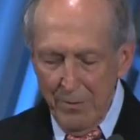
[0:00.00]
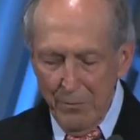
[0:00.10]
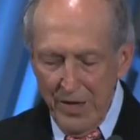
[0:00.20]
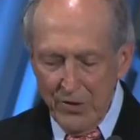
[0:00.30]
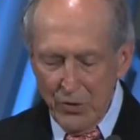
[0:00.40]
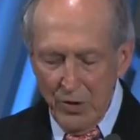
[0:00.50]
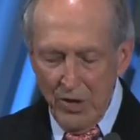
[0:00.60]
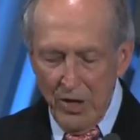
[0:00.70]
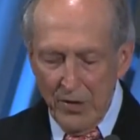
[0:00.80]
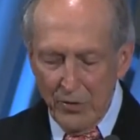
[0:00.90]
major
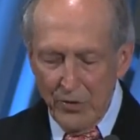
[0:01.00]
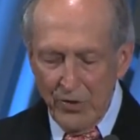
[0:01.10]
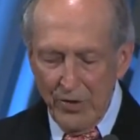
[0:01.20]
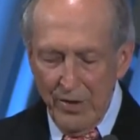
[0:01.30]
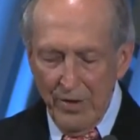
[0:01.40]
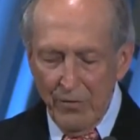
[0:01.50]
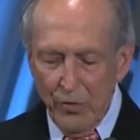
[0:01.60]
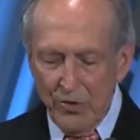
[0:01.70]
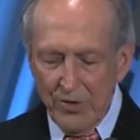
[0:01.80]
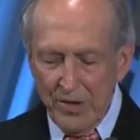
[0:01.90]
honors
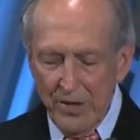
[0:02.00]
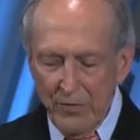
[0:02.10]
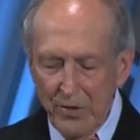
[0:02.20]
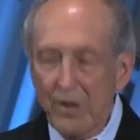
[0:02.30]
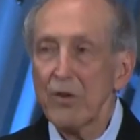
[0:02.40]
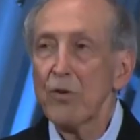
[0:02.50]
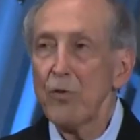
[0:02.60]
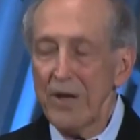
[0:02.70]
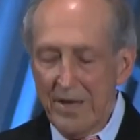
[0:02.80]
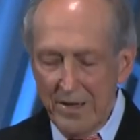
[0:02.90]
for significant
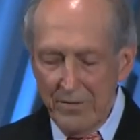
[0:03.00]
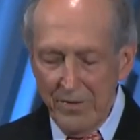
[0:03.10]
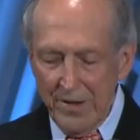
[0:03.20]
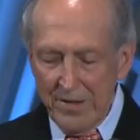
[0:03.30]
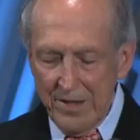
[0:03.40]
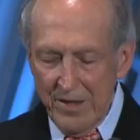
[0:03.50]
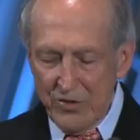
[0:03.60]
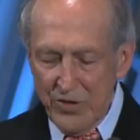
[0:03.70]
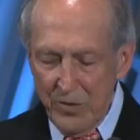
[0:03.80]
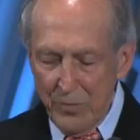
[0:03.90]
creative
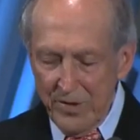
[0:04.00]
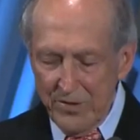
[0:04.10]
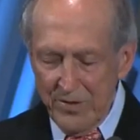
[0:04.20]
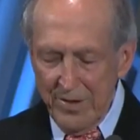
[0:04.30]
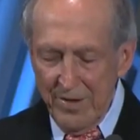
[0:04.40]
achievements,